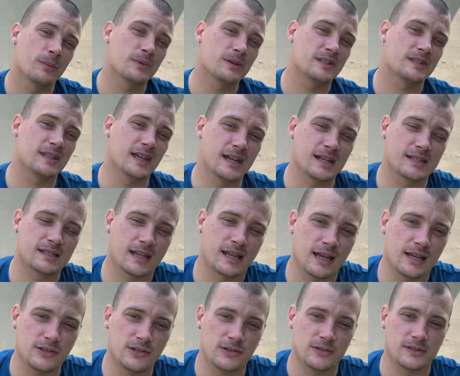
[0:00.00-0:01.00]
mistakes that
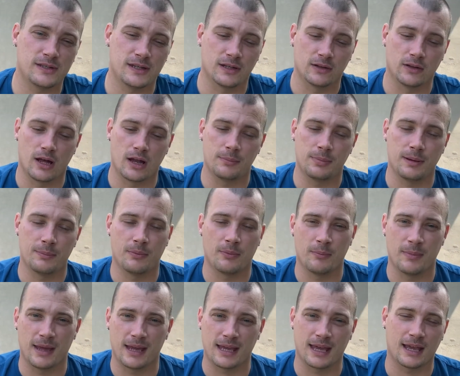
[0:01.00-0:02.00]
I do see a lot of people
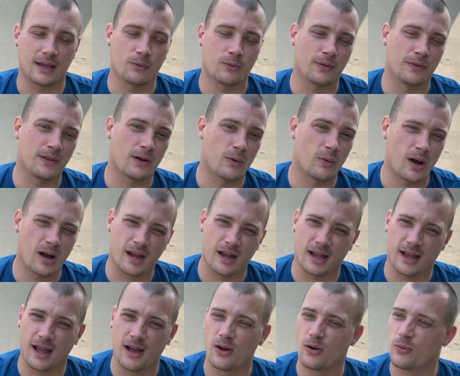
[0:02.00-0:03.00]
making when they're
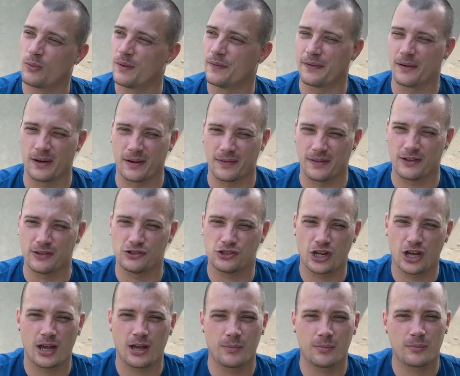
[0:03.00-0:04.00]
working out, when they're in the
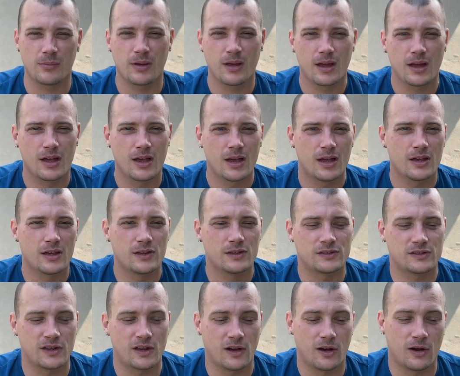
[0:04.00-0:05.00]
gym.
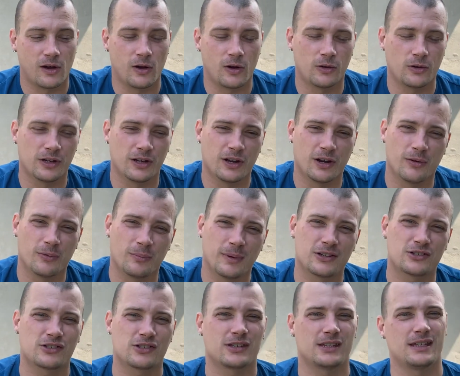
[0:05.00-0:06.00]
So,
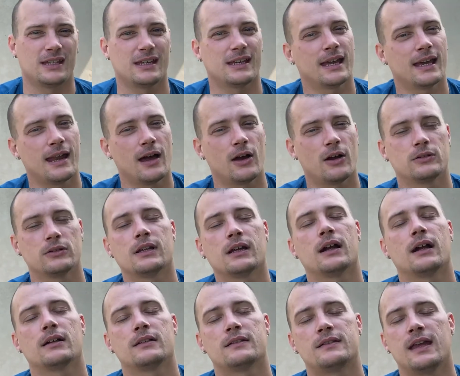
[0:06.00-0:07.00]
make sure that you get out
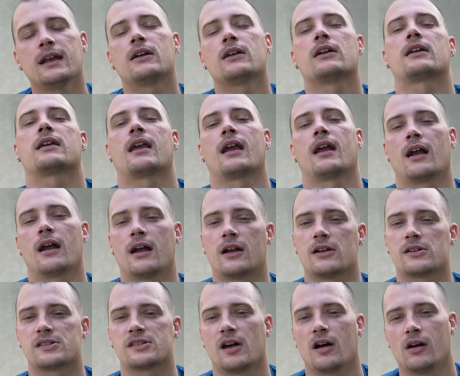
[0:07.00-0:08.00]
there, take good care of
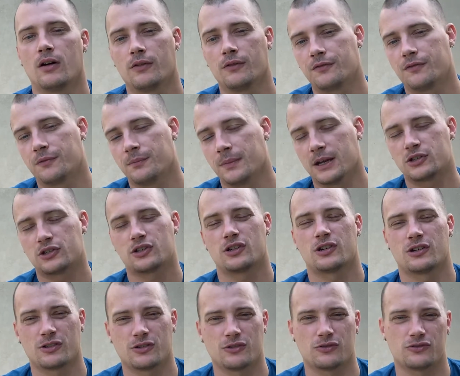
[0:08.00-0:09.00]
yourself, make sure
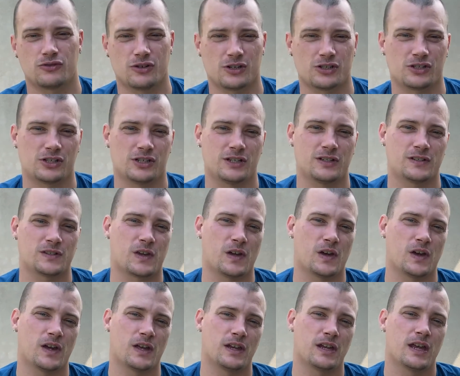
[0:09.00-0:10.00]
your nutrition is
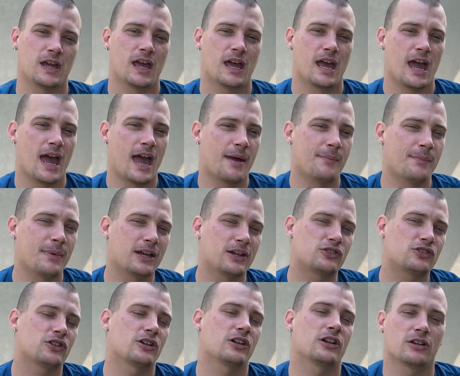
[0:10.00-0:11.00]
good, and make
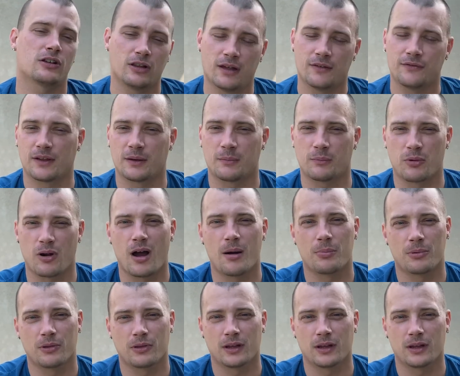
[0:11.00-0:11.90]
sure you're lifting properly.